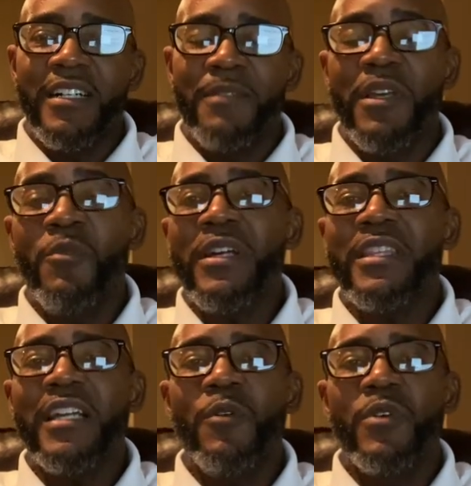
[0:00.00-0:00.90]
And one
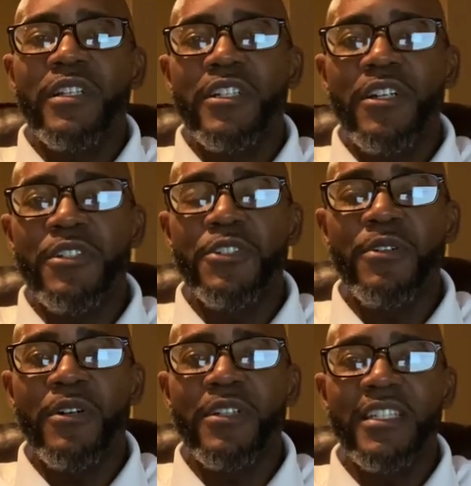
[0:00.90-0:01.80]
thing I want to encourage
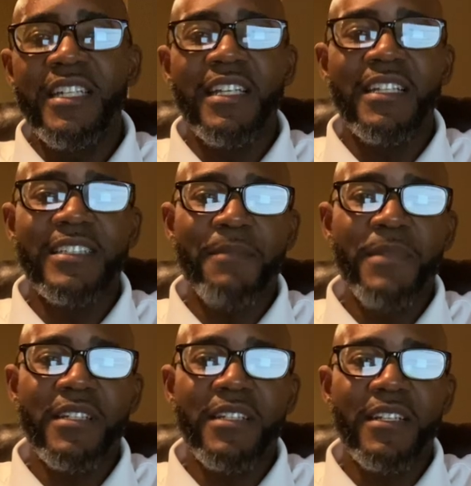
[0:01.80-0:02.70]
you on, again, as I
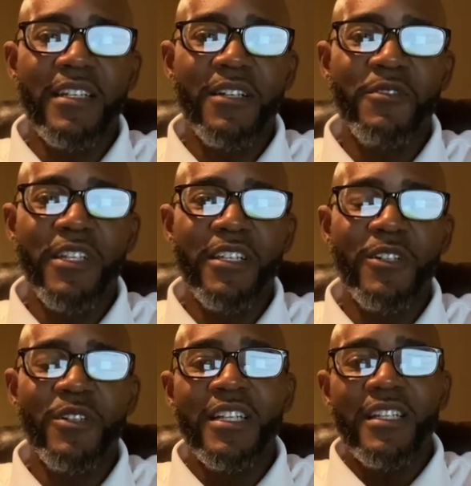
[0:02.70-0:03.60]
mentioned in another
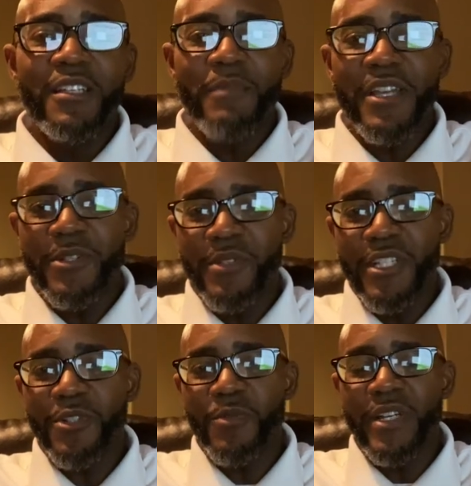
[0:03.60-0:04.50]
video, make sure you
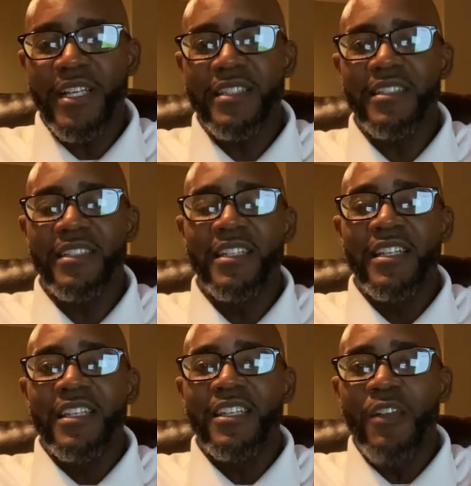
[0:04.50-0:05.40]
get your rest and,
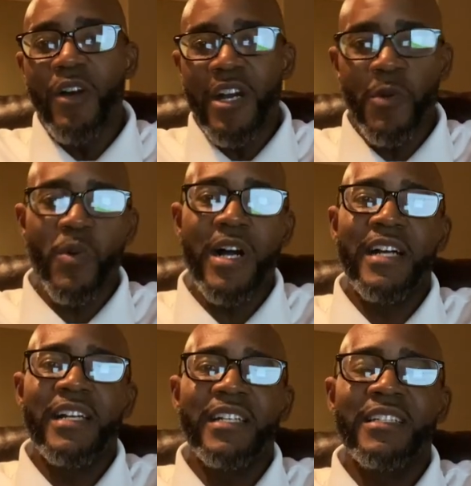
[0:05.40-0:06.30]

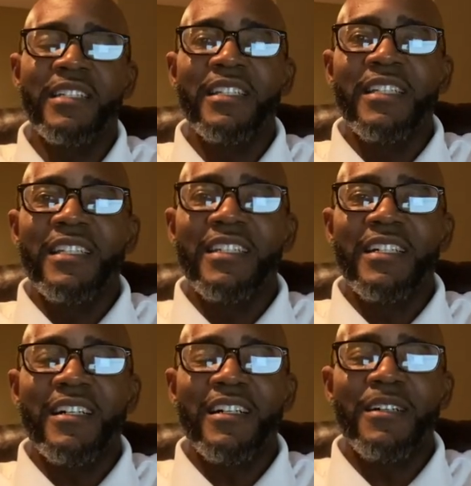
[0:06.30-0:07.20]
unwind,
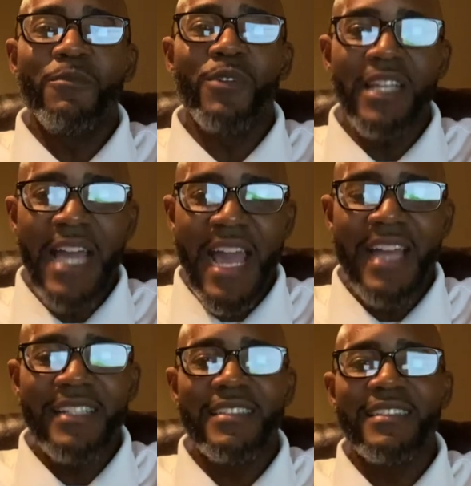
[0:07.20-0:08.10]

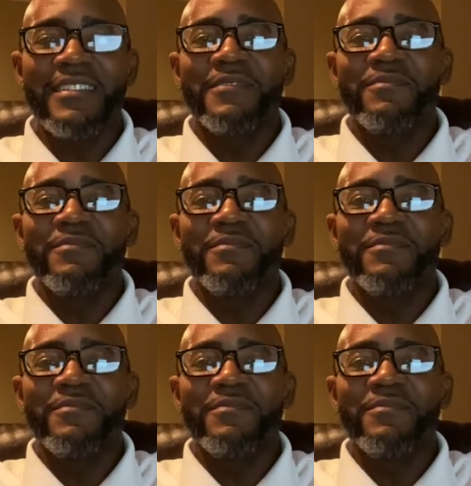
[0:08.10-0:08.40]
relax,